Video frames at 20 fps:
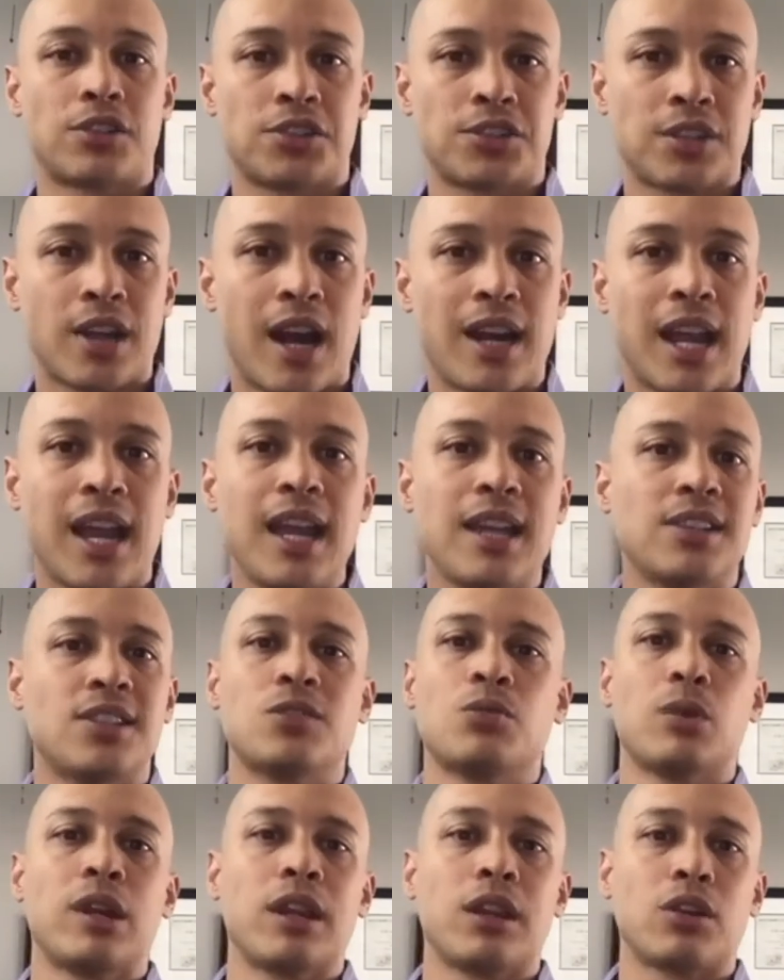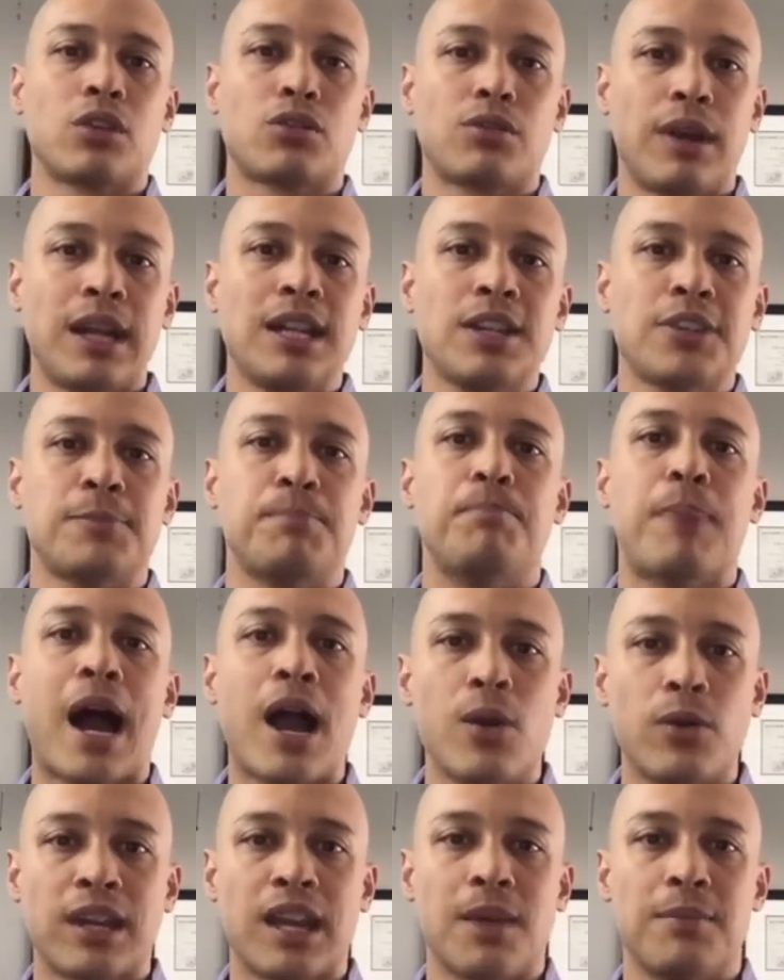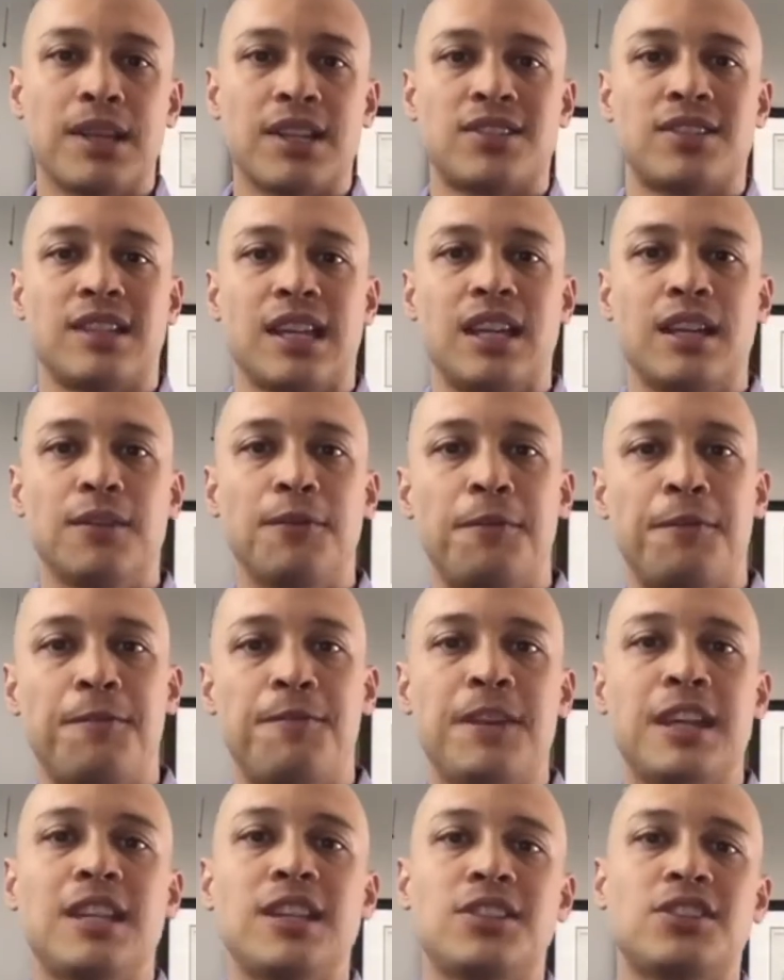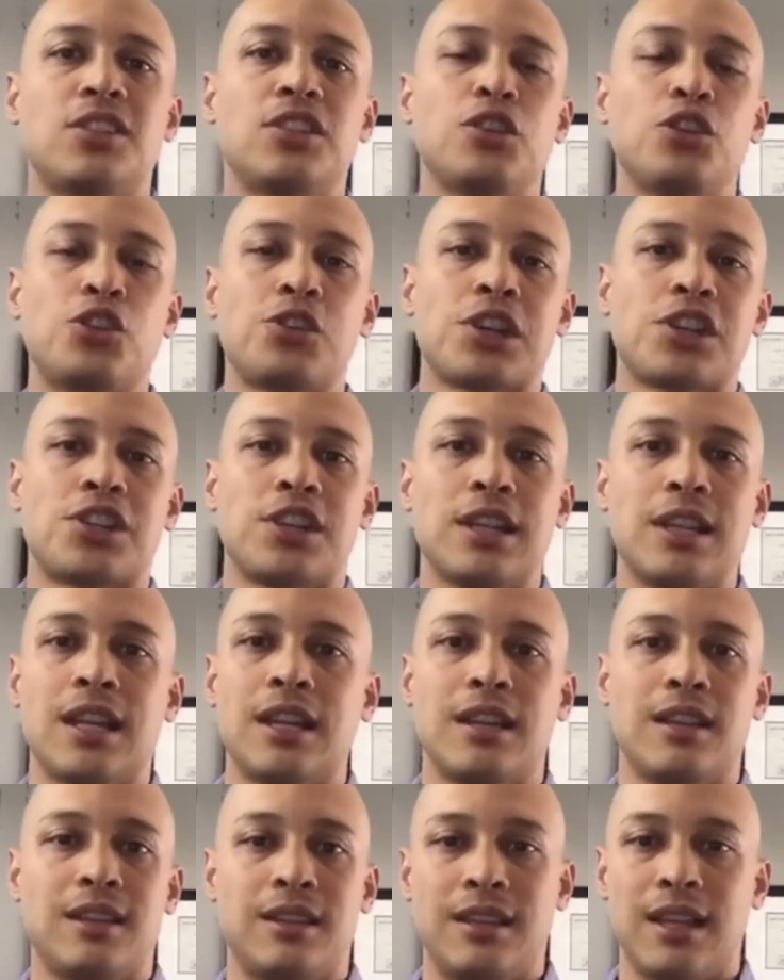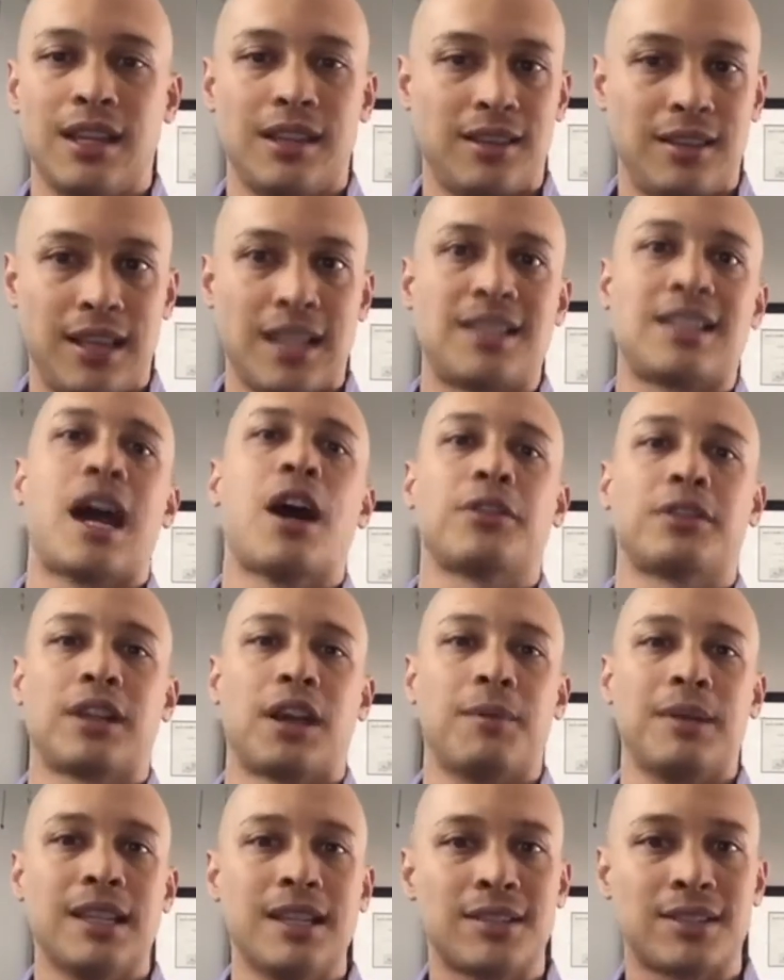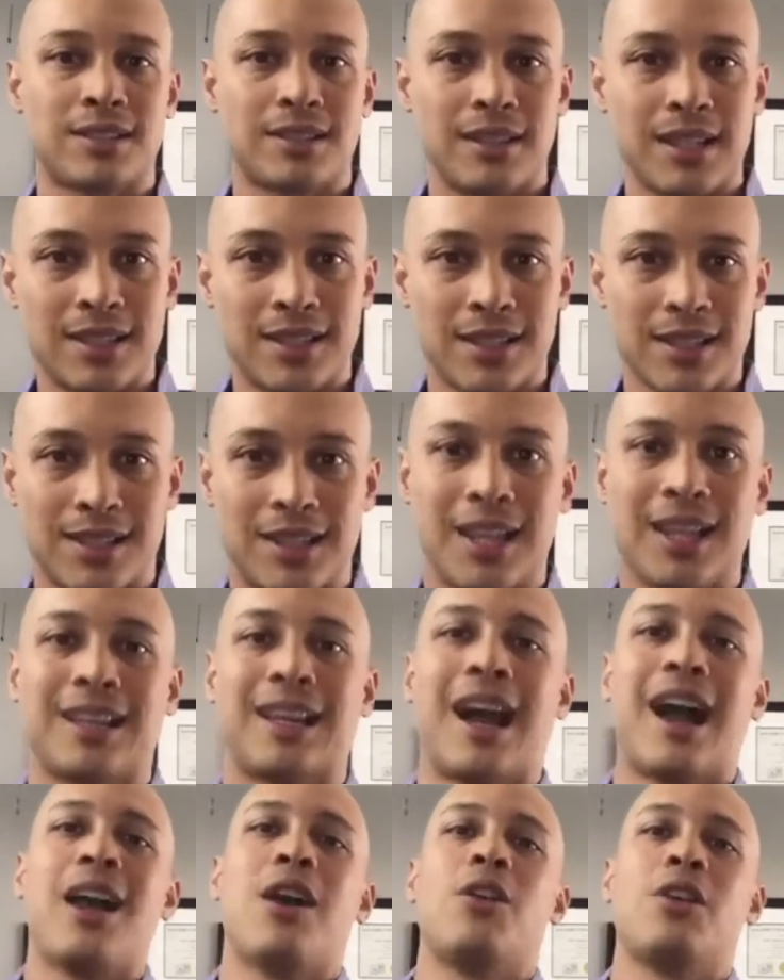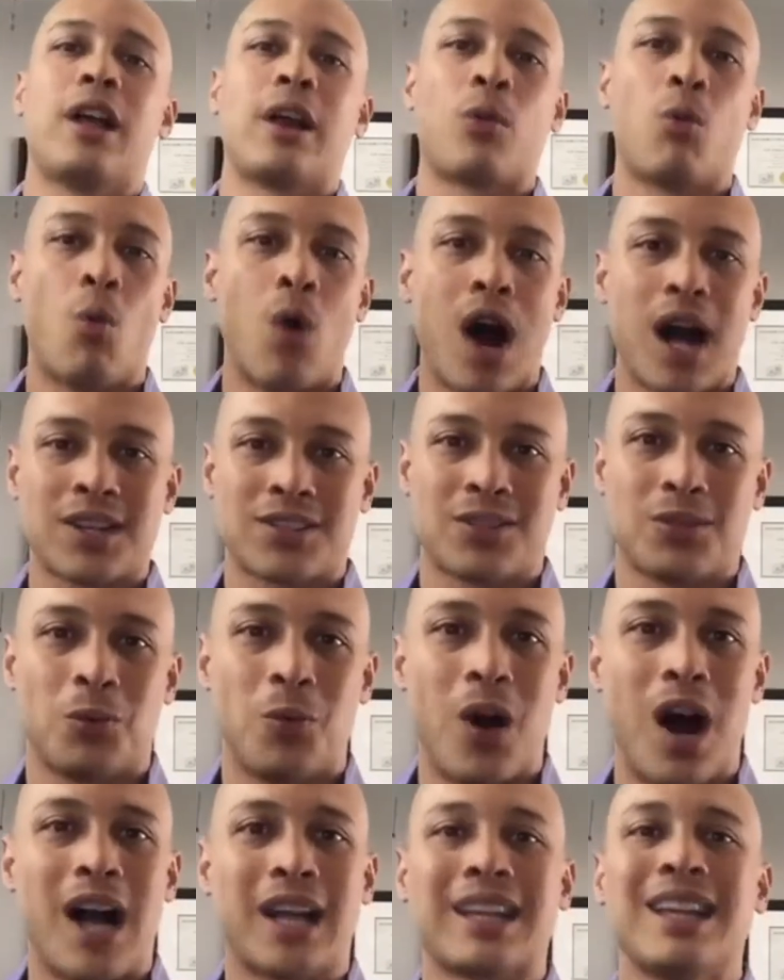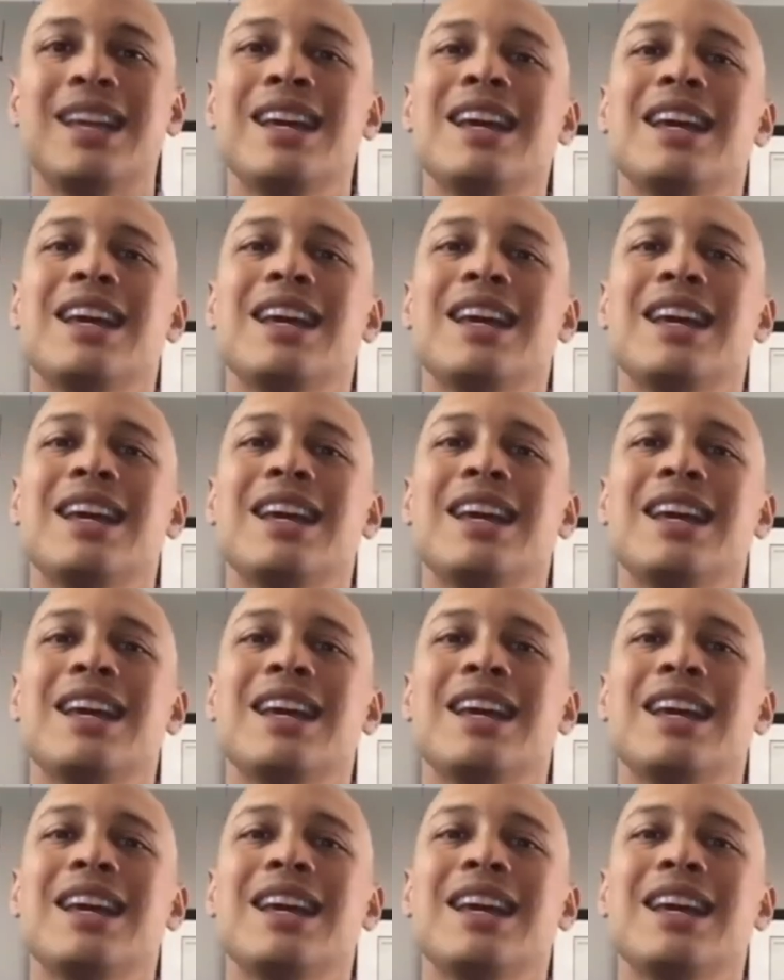Scott Hayes. He's one of the greatest biochemists in fitness and nutrition that's out there. I mean, this is the guy who like walks the walk.